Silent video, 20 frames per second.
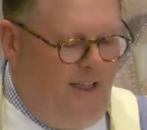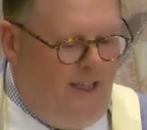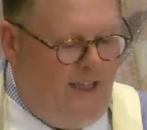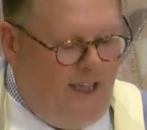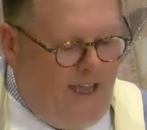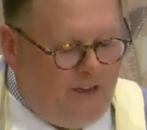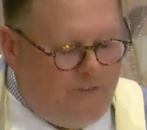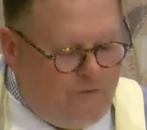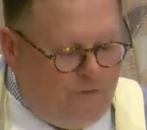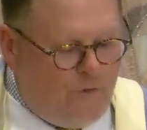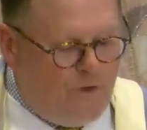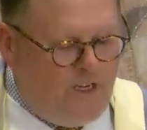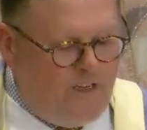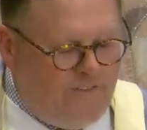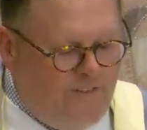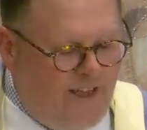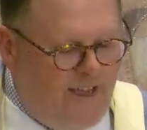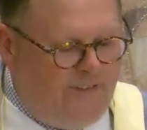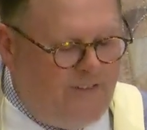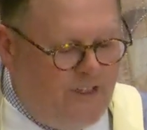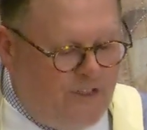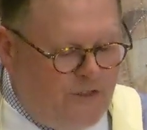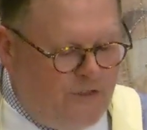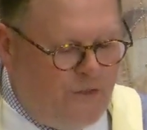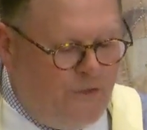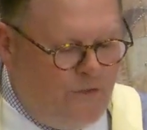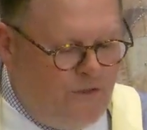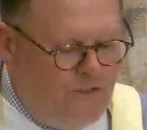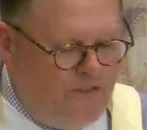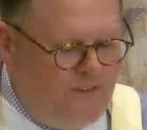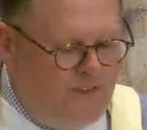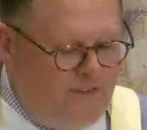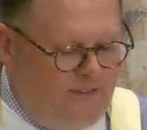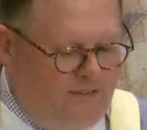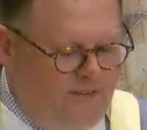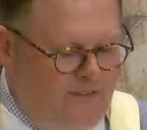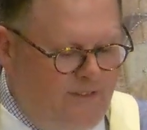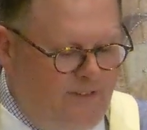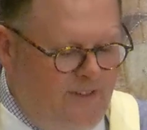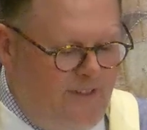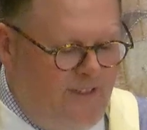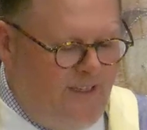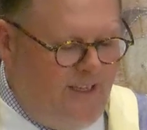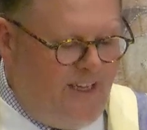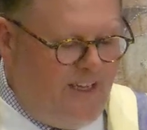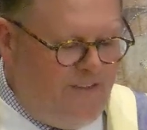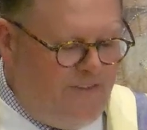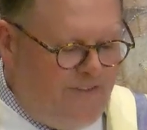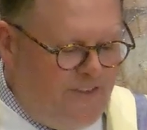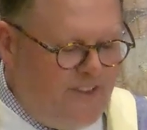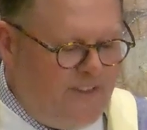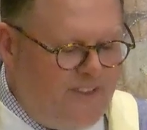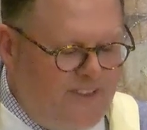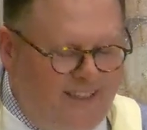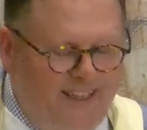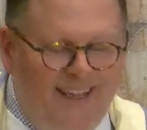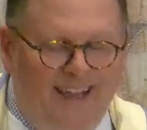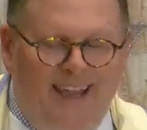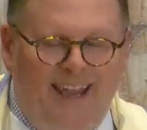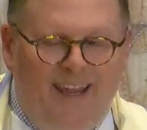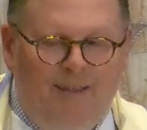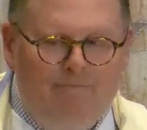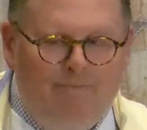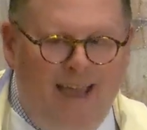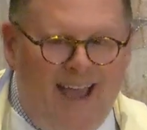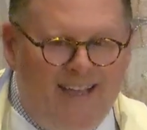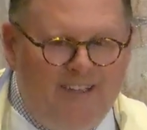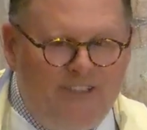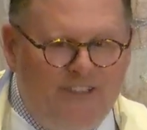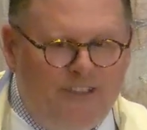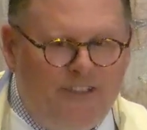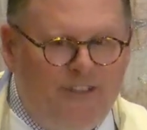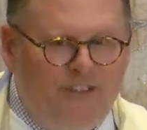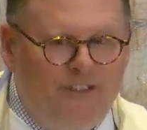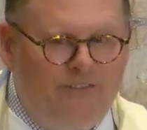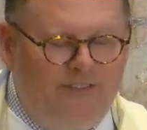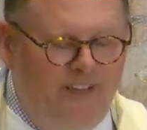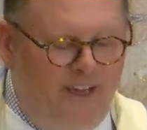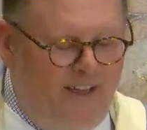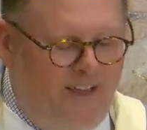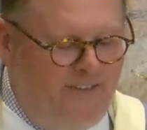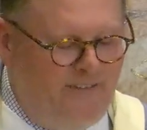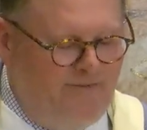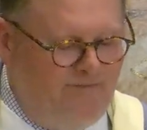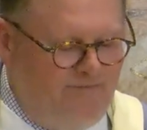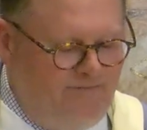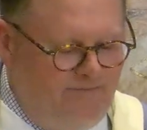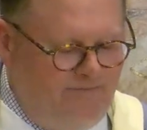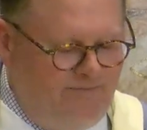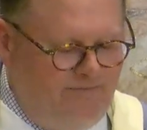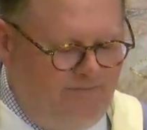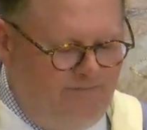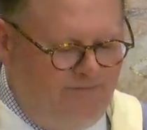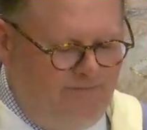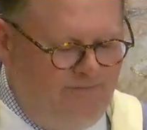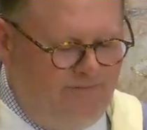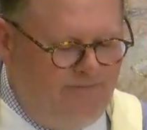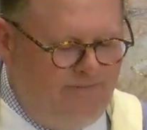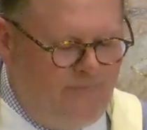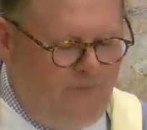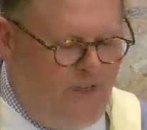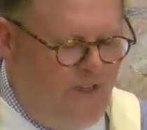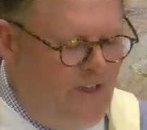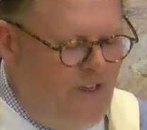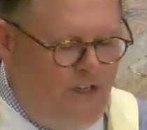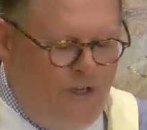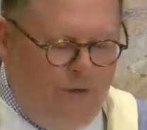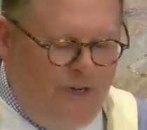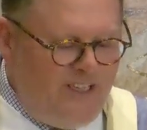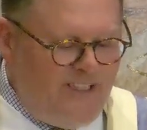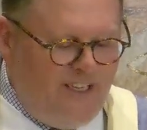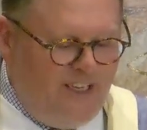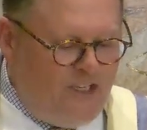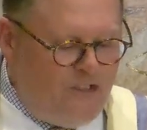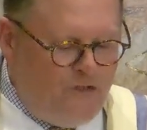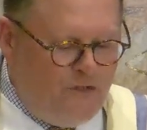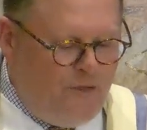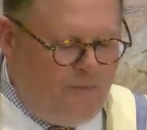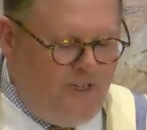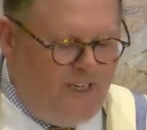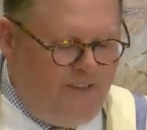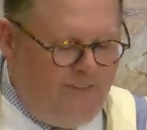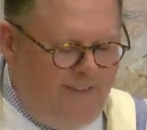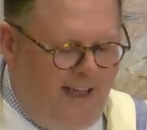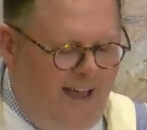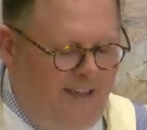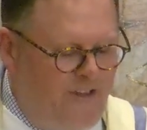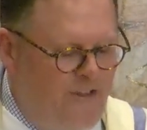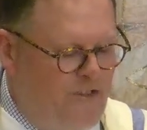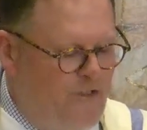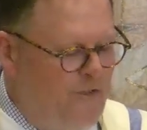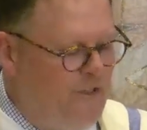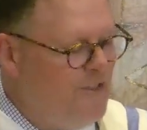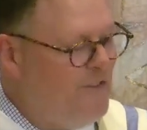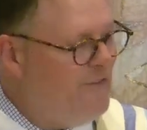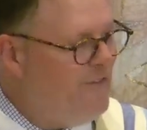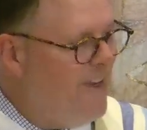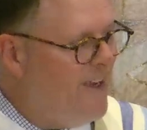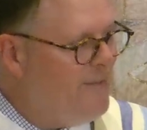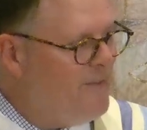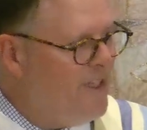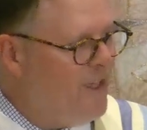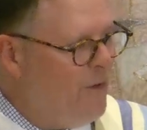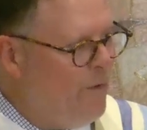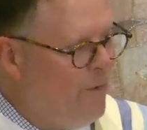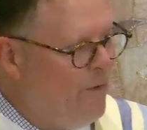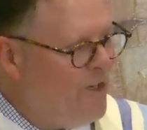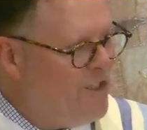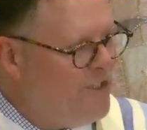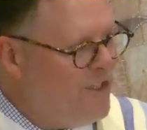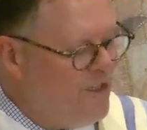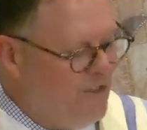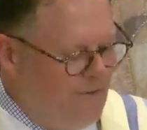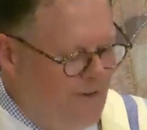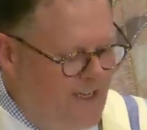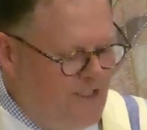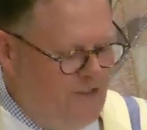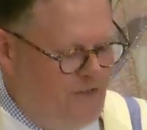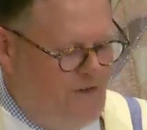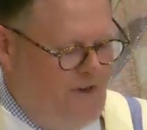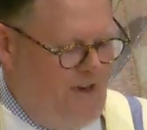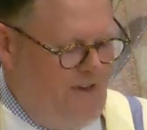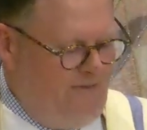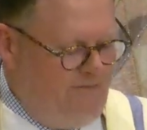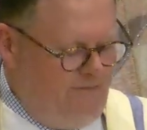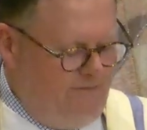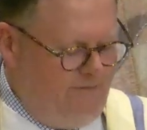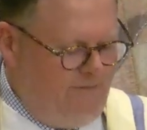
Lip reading: At 45 years old, he feels like a master of none, who isn't contributing value to his family or to the restaurant.